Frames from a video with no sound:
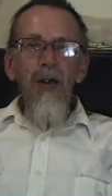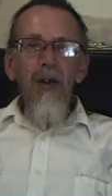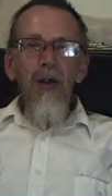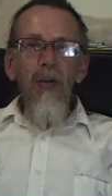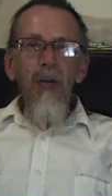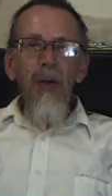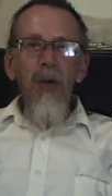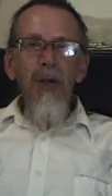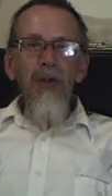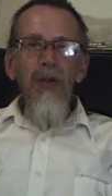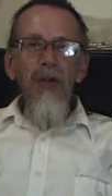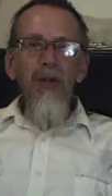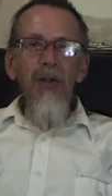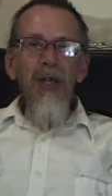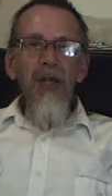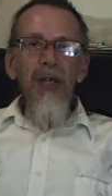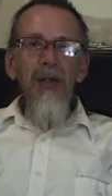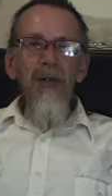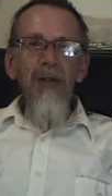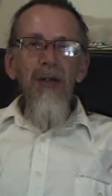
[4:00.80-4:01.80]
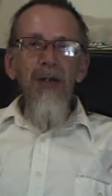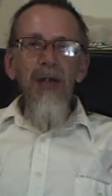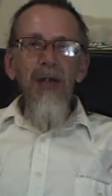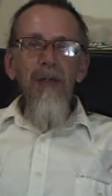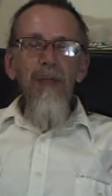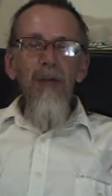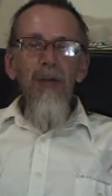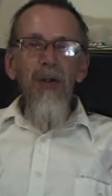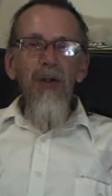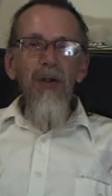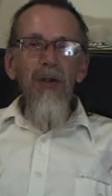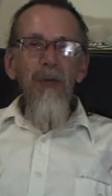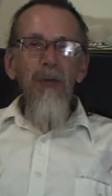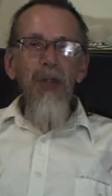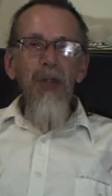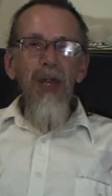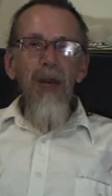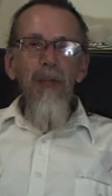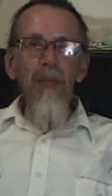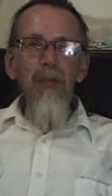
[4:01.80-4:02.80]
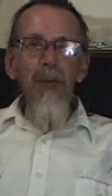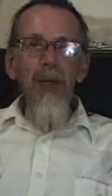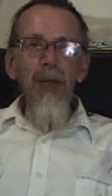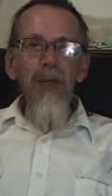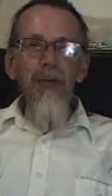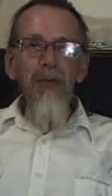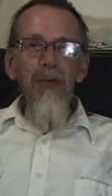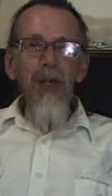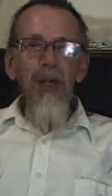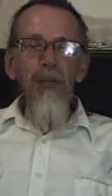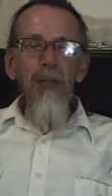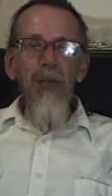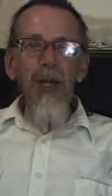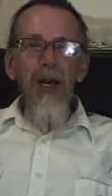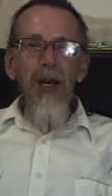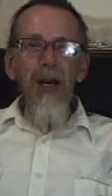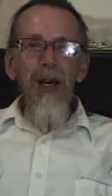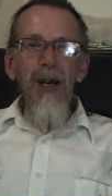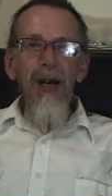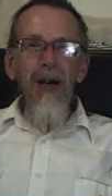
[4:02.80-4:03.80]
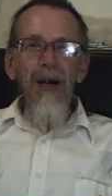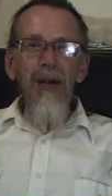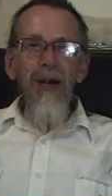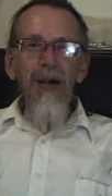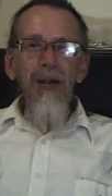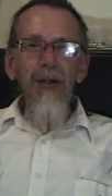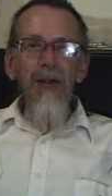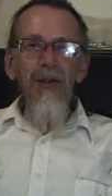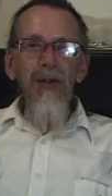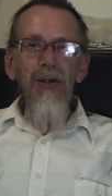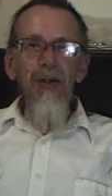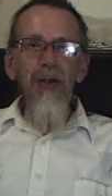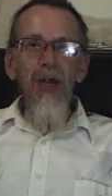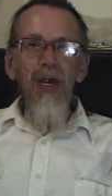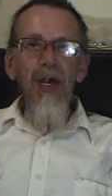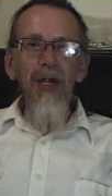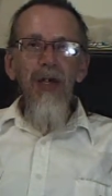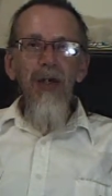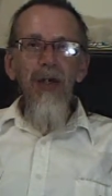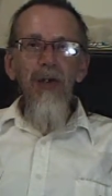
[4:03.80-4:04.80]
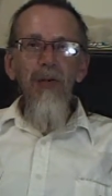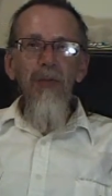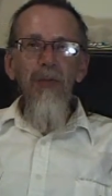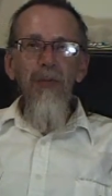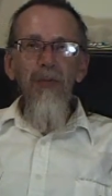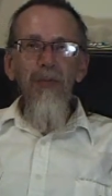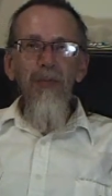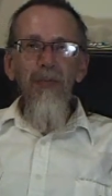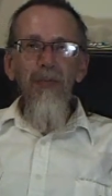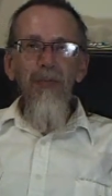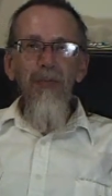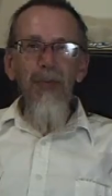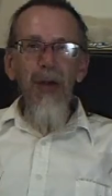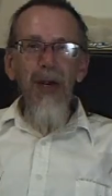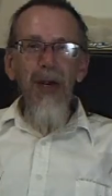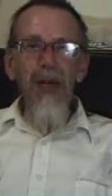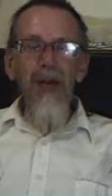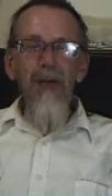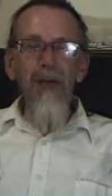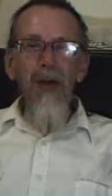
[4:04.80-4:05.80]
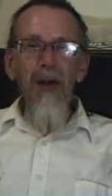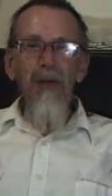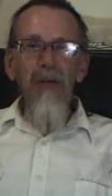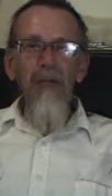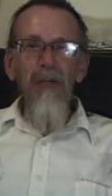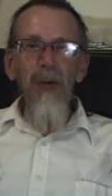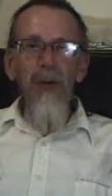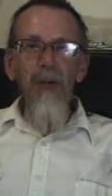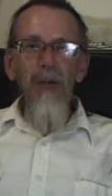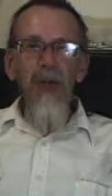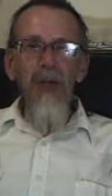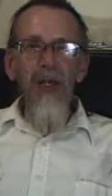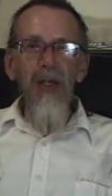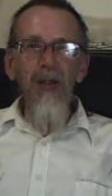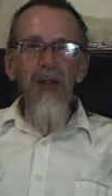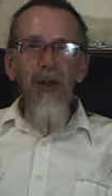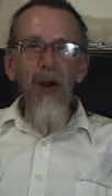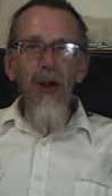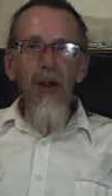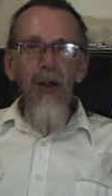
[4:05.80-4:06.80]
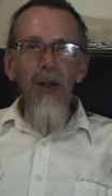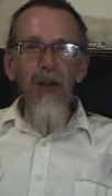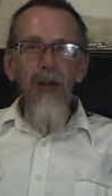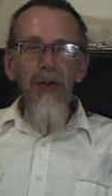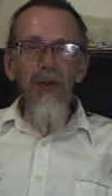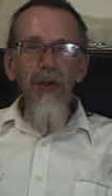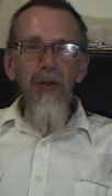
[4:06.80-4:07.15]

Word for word: But just think of the difference. For the MP3 player today, you can pay around $15.